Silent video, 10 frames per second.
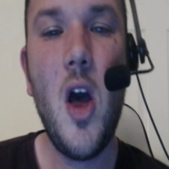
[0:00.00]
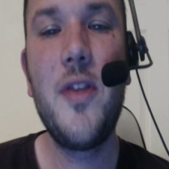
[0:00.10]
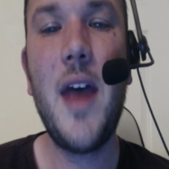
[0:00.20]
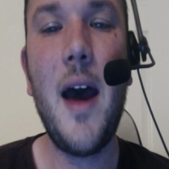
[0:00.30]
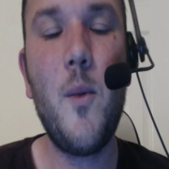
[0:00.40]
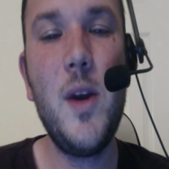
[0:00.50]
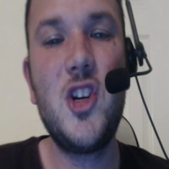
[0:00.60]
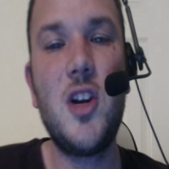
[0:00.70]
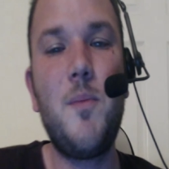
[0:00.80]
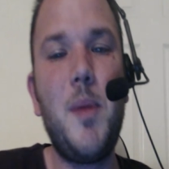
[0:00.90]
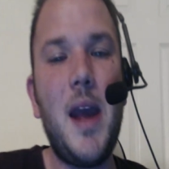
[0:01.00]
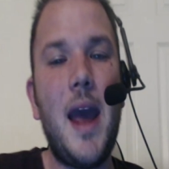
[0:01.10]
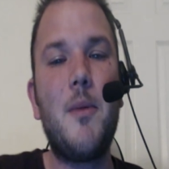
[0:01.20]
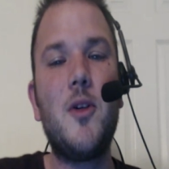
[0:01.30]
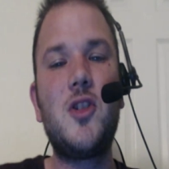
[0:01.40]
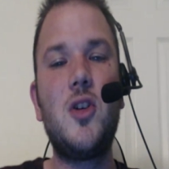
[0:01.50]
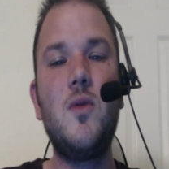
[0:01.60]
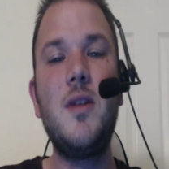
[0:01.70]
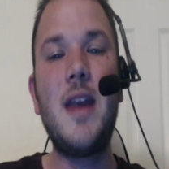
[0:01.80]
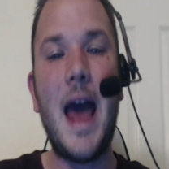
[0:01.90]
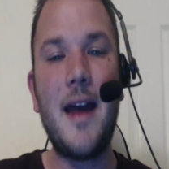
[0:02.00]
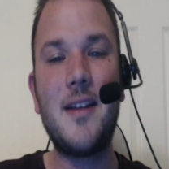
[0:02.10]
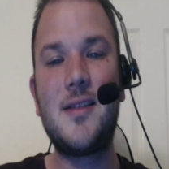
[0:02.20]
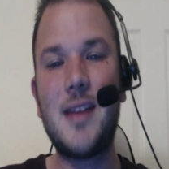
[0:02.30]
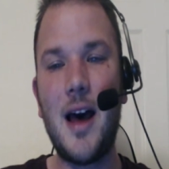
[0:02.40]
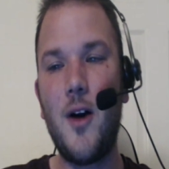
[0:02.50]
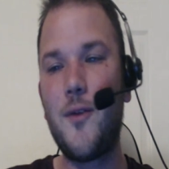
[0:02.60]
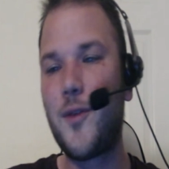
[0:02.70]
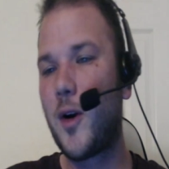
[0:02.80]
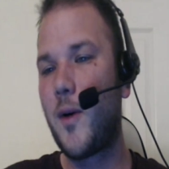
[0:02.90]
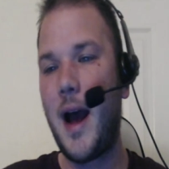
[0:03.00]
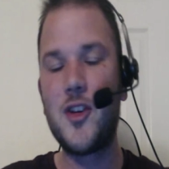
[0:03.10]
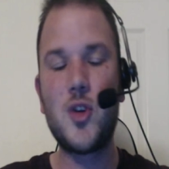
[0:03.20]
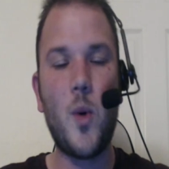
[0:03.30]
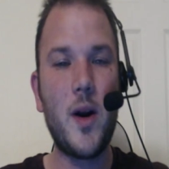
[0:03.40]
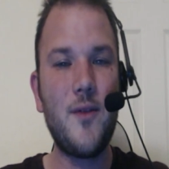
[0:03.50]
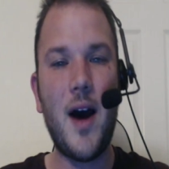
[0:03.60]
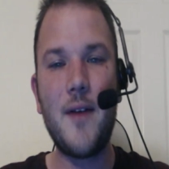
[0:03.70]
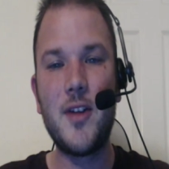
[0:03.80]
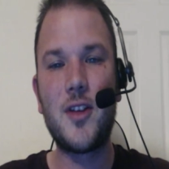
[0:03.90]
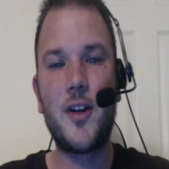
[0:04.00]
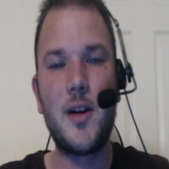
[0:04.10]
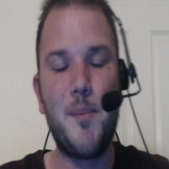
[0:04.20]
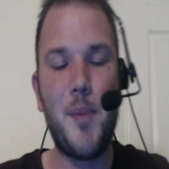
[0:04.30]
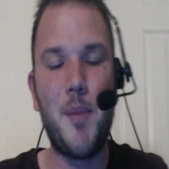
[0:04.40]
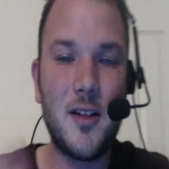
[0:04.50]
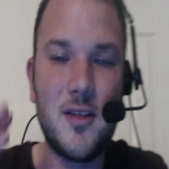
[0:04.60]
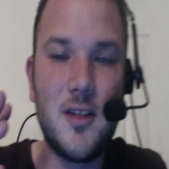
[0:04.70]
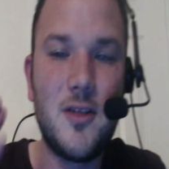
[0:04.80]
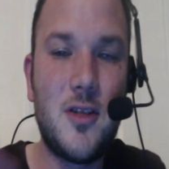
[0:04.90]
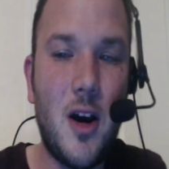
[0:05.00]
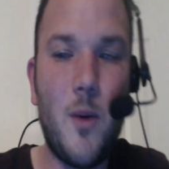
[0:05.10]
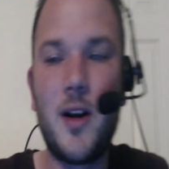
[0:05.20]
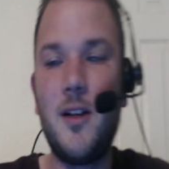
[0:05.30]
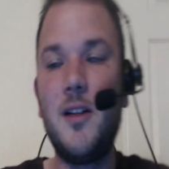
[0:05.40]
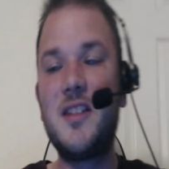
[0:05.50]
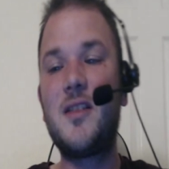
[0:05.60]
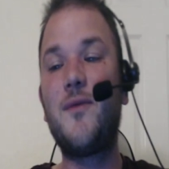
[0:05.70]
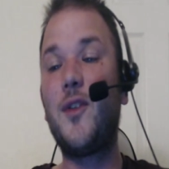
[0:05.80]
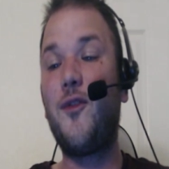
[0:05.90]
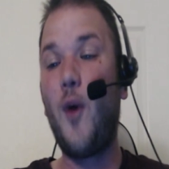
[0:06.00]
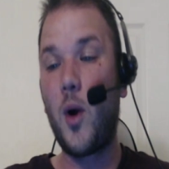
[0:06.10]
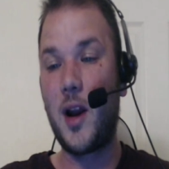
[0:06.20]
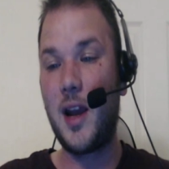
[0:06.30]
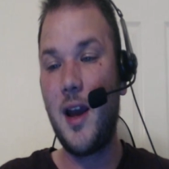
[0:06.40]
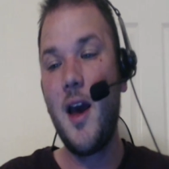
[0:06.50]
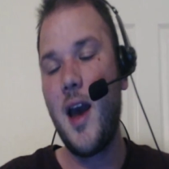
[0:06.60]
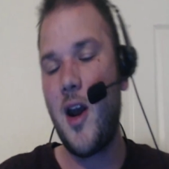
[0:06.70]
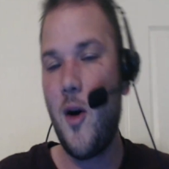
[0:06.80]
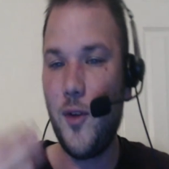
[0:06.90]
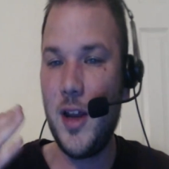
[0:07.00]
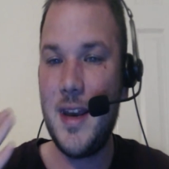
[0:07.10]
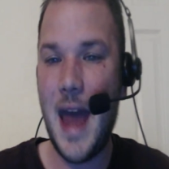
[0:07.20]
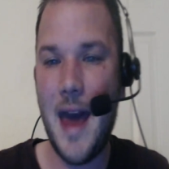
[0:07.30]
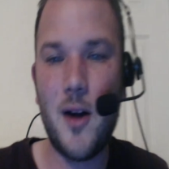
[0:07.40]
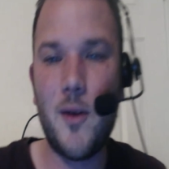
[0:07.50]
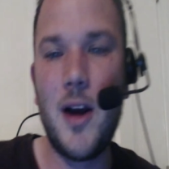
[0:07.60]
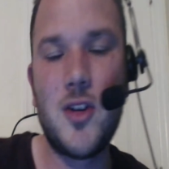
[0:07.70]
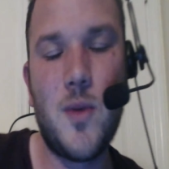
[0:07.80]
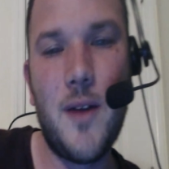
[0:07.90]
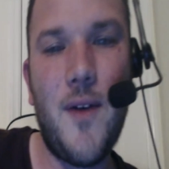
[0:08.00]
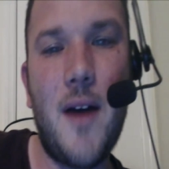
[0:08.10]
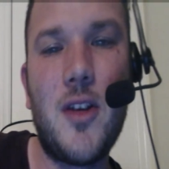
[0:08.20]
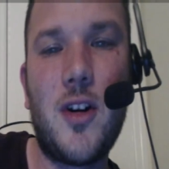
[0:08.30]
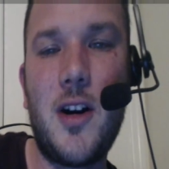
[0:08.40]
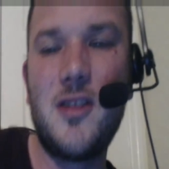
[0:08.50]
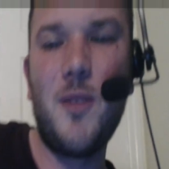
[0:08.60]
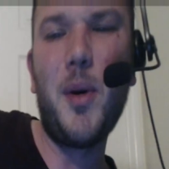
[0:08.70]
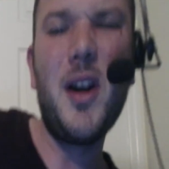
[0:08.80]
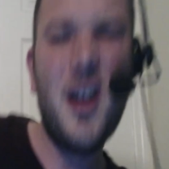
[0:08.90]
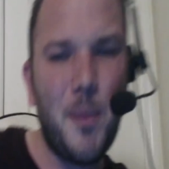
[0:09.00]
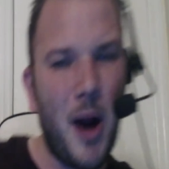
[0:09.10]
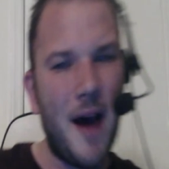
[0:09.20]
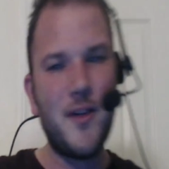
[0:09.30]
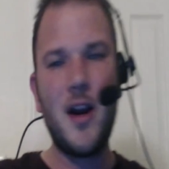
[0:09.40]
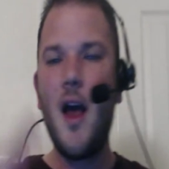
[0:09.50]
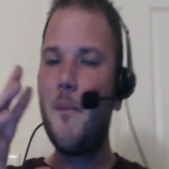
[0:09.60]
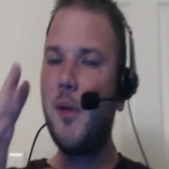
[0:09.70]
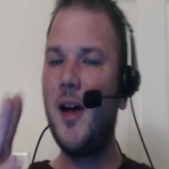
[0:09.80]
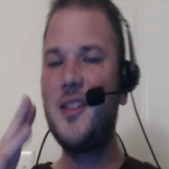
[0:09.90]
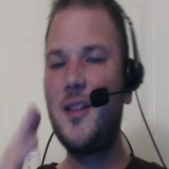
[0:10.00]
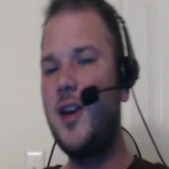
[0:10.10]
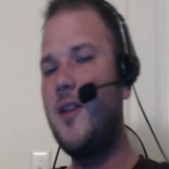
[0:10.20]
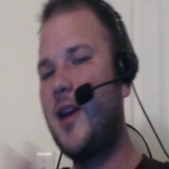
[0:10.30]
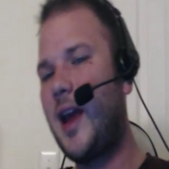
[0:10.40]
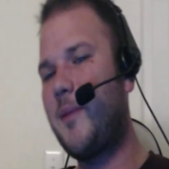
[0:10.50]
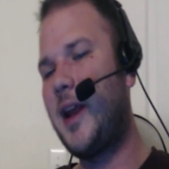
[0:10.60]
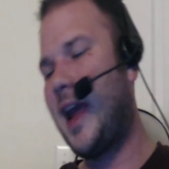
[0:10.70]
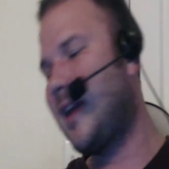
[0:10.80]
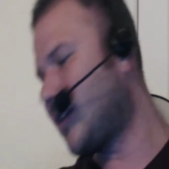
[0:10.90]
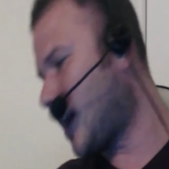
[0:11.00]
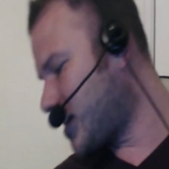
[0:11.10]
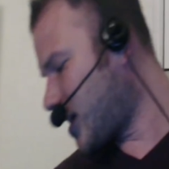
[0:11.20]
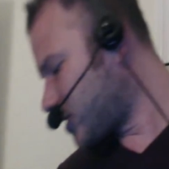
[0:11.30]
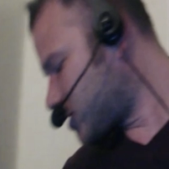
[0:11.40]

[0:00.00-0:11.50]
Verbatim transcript: that we should be able to net sell for around 25 to 30 bucks. So we're going to list them for 40 and hopefully net around 25 to 30. So pretty good profit, plus the video game at $8 or $9